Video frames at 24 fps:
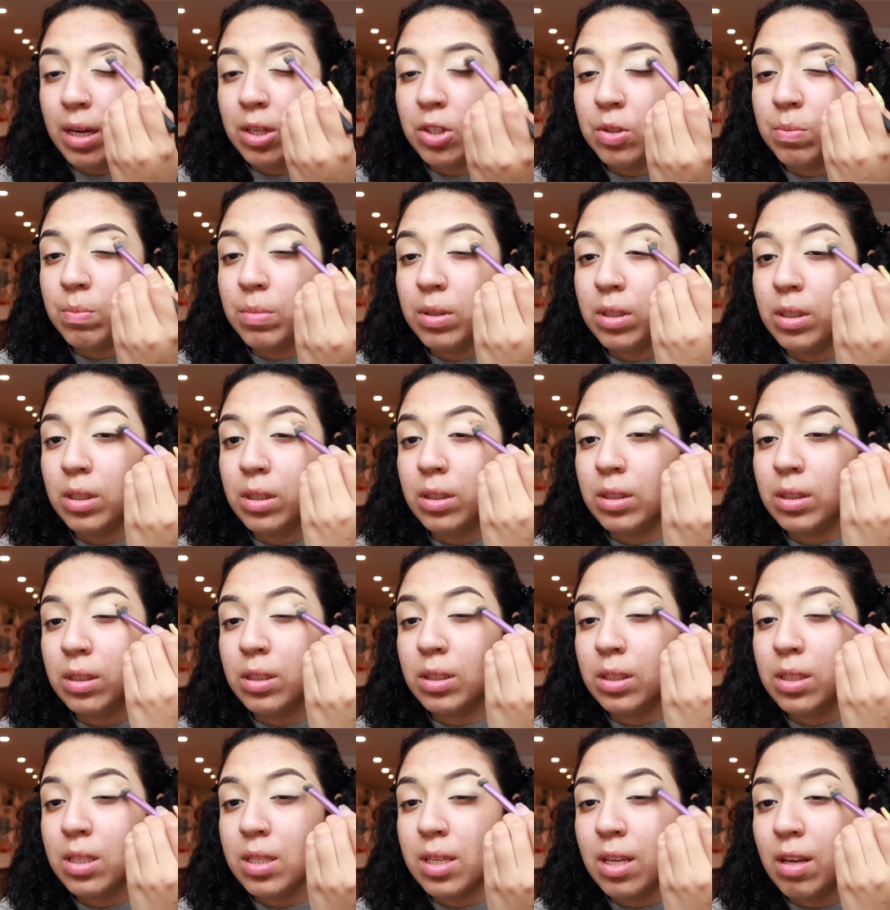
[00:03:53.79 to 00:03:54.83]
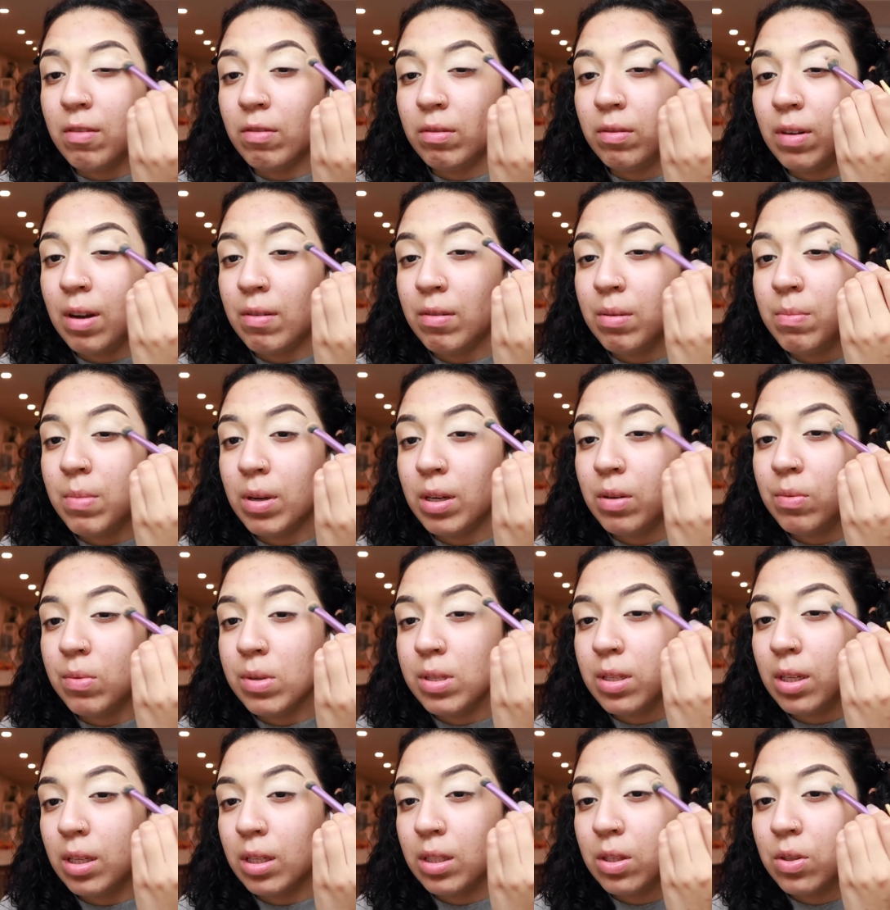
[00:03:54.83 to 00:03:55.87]
But since everybody wants
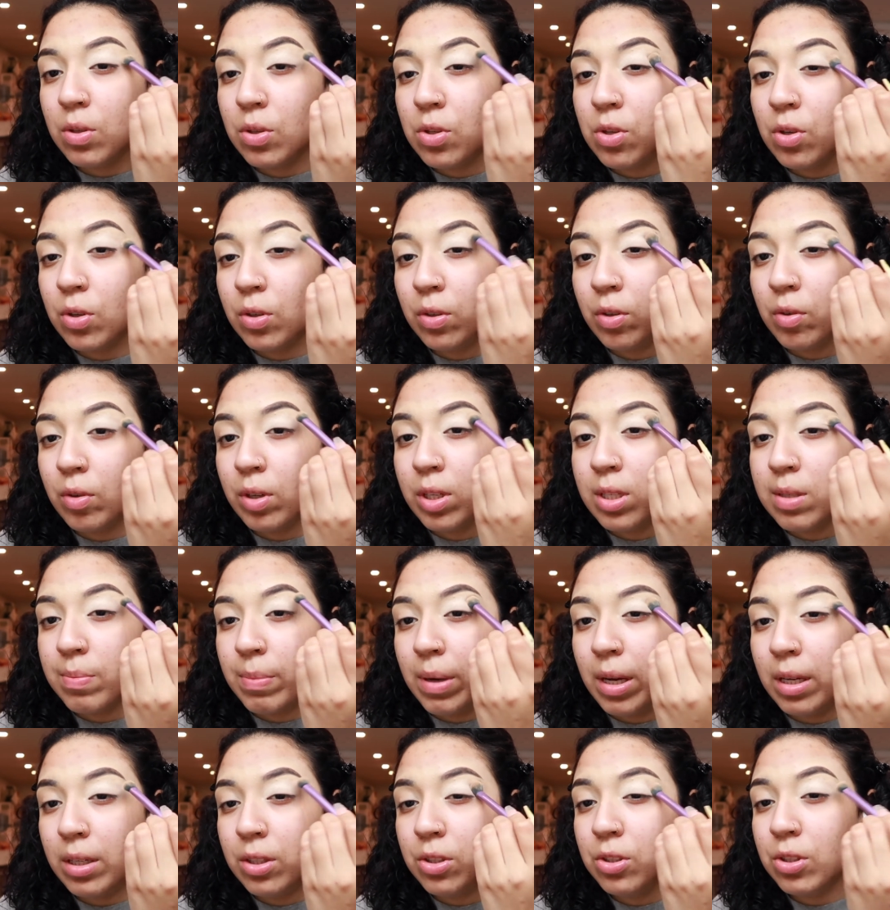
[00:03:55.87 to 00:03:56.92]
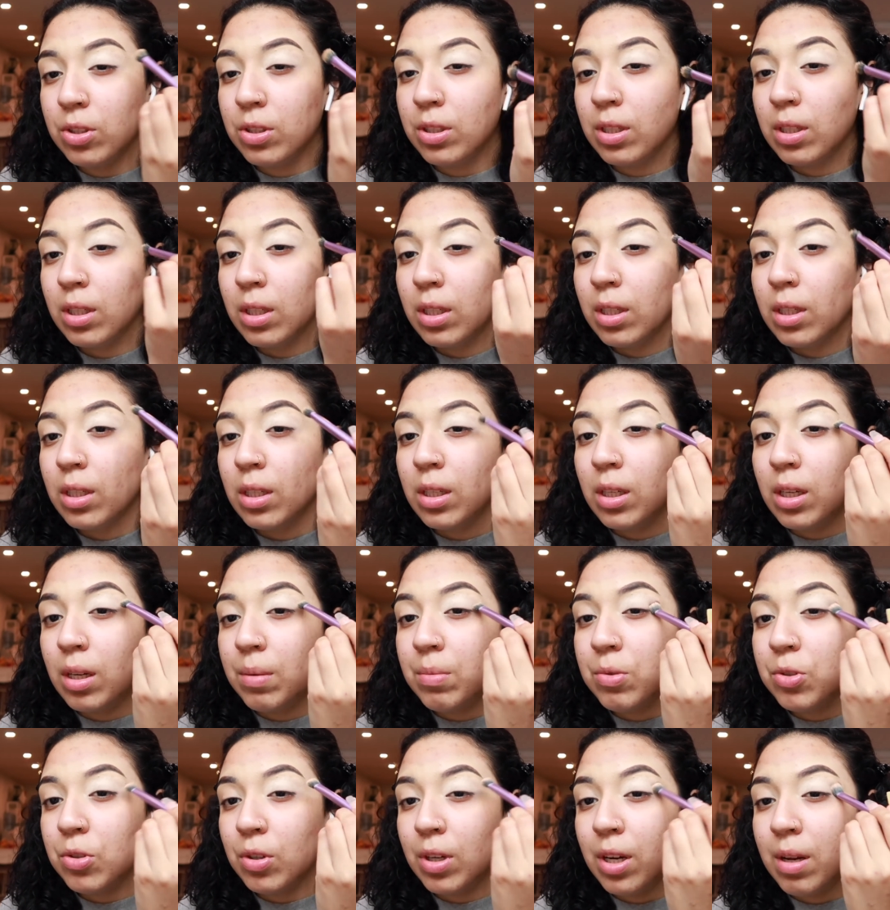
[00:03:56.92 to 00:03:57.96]
like a tutorial in Spanish, I'm
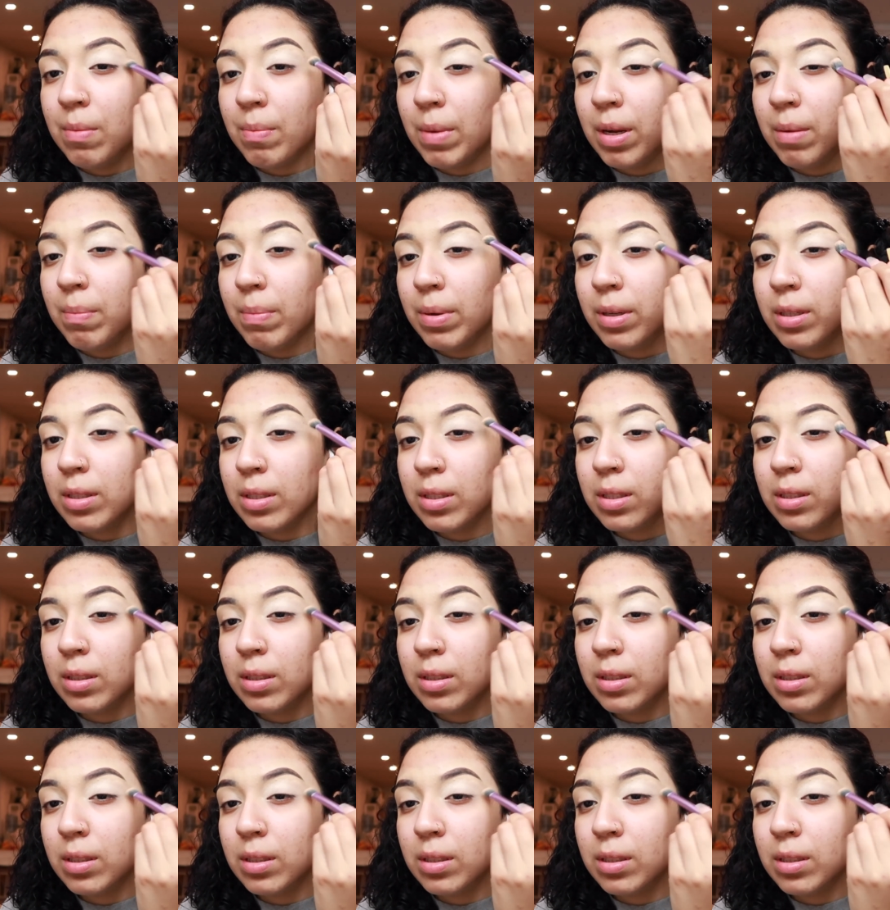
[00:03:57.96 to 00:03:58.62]
trying my best.